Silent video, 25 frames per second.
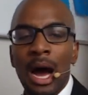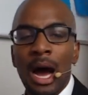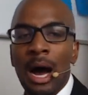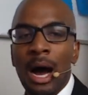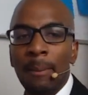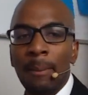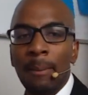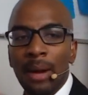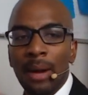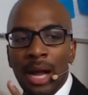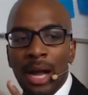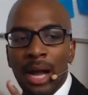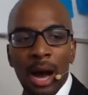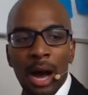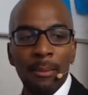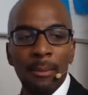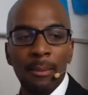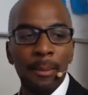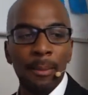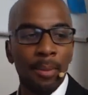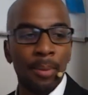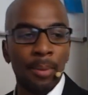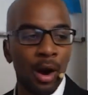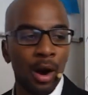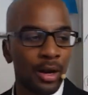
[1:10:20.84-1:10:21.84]
Become a
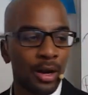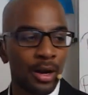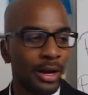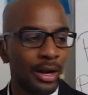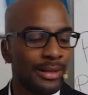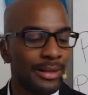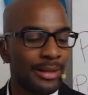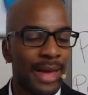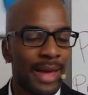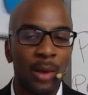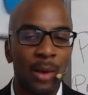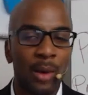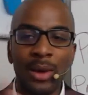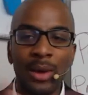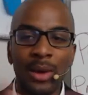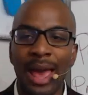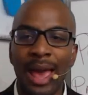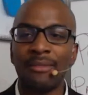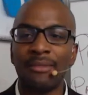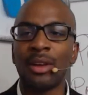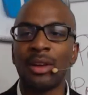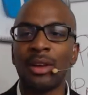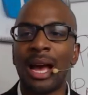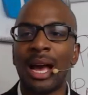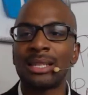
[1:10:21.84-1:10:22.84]
partner in that. We
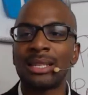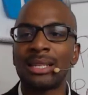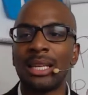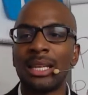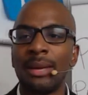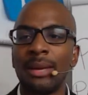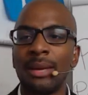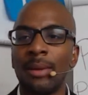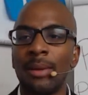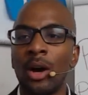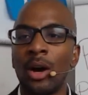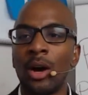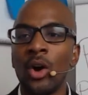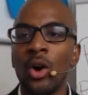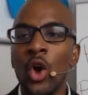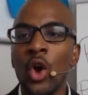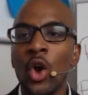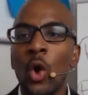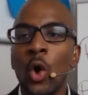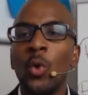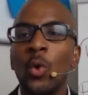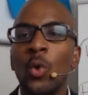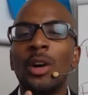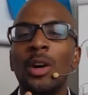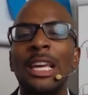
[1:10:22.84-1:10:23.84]
have you guys' email.
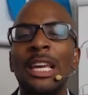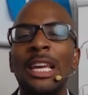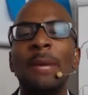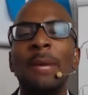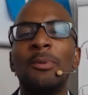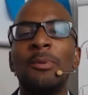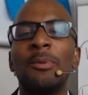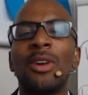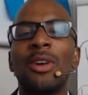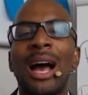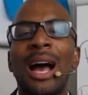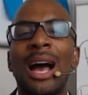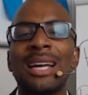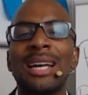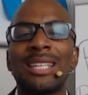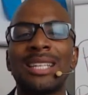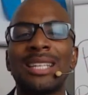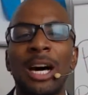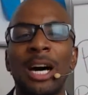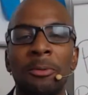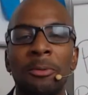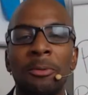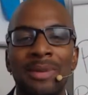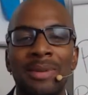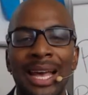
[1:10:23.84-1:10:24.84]
We'll keep you guys
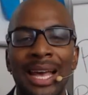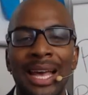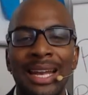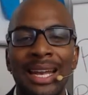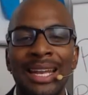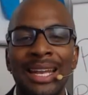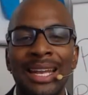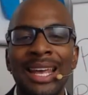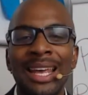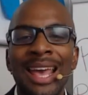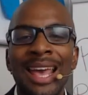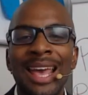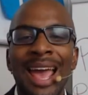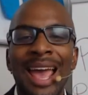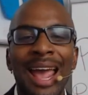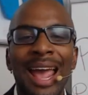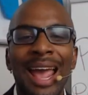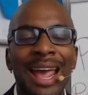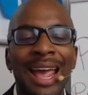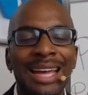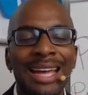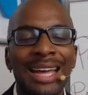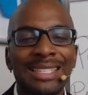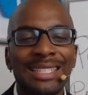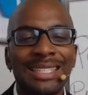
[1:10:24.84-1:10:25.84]
updated.
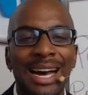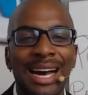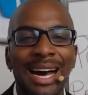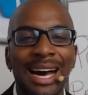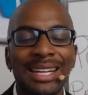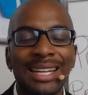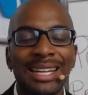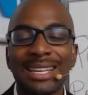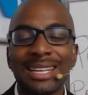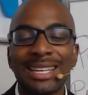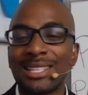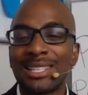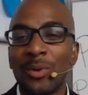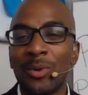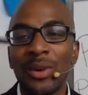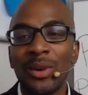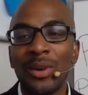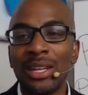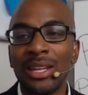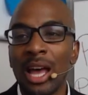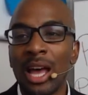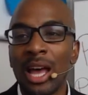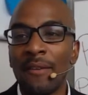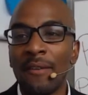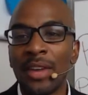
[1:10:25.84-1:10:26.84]
And listen, we
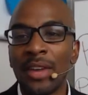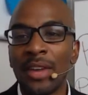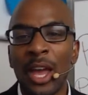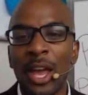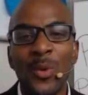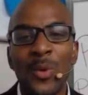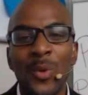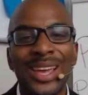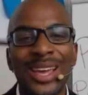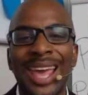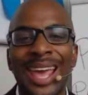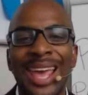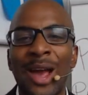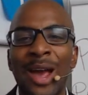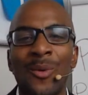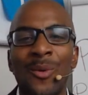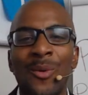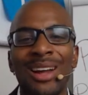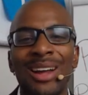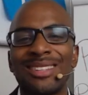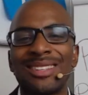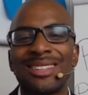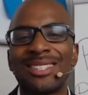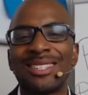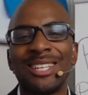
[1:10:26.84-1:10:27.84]
love you, and we can't
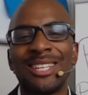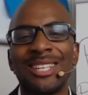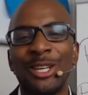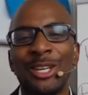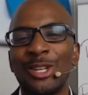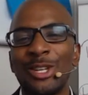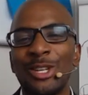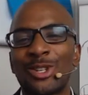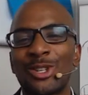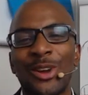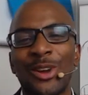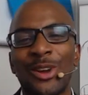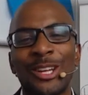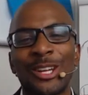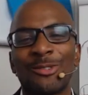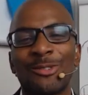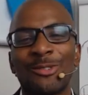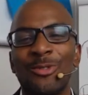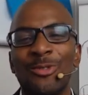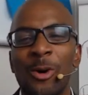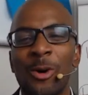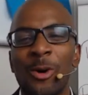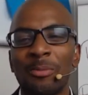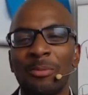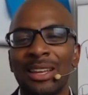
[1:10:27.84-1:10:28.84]
wait to see you
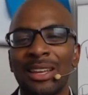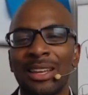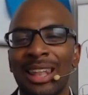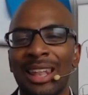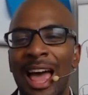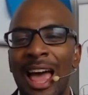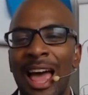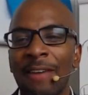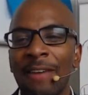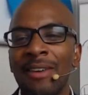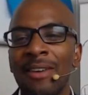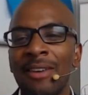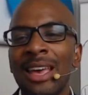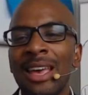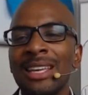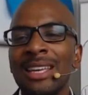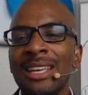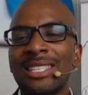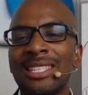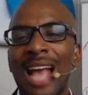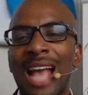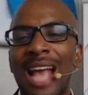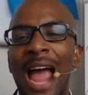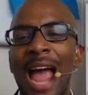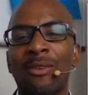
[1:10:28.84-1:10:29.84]
transform your life.
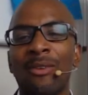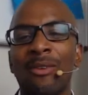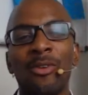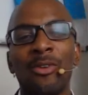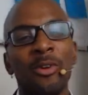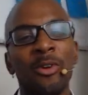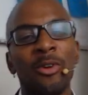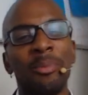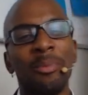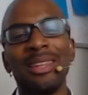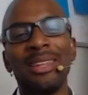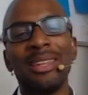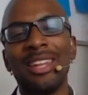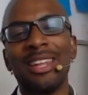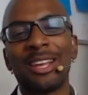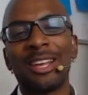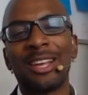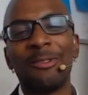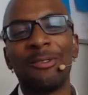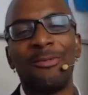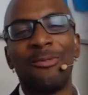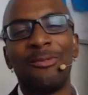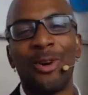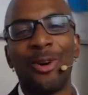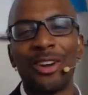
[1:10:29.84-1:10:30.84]
Skyron, we'll be
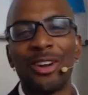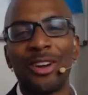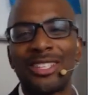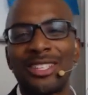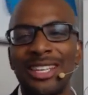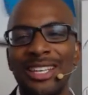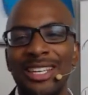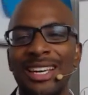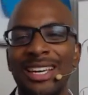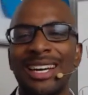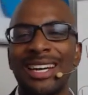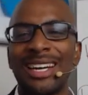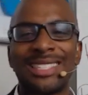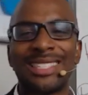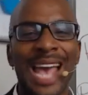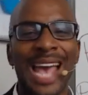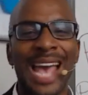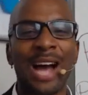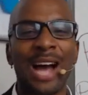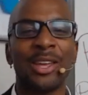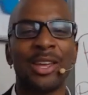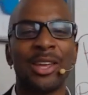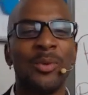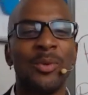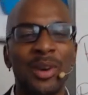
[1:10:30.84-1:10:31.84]
looking forward to you.
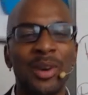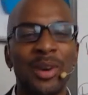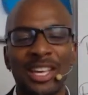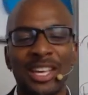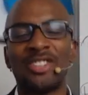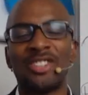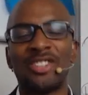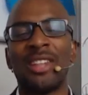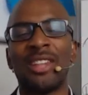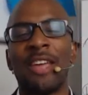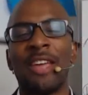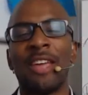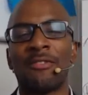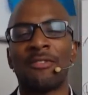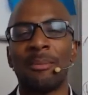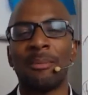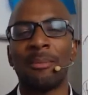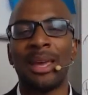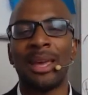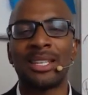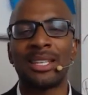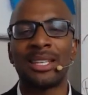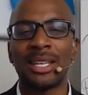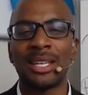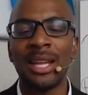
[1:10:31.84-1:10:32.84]
Italia will get you the
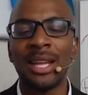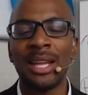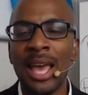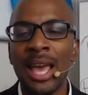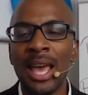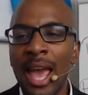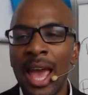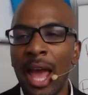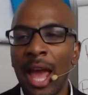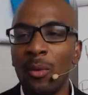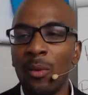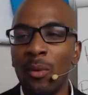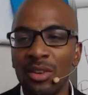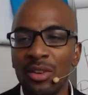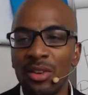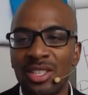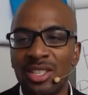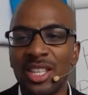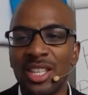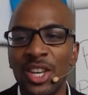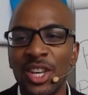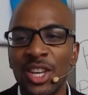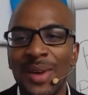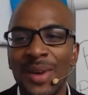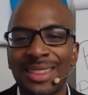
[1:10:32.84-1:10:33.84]
information, and we'll
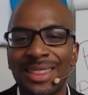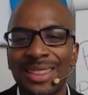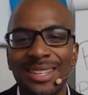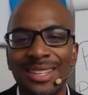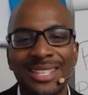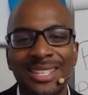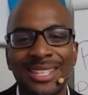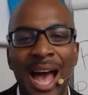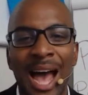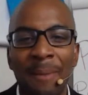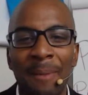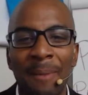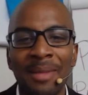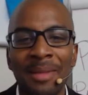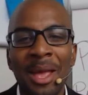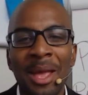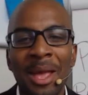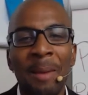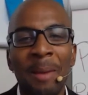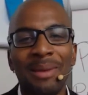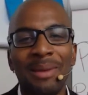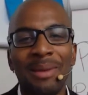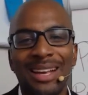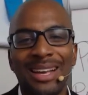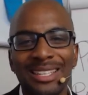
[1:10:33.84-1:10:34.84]
see you at the top,
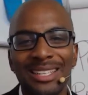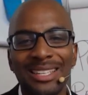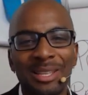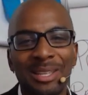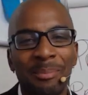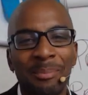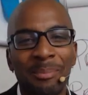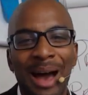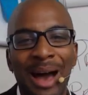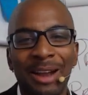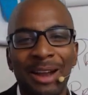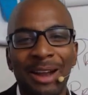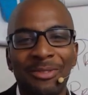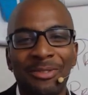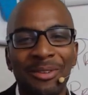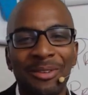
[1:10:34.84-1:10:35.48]
because the bottom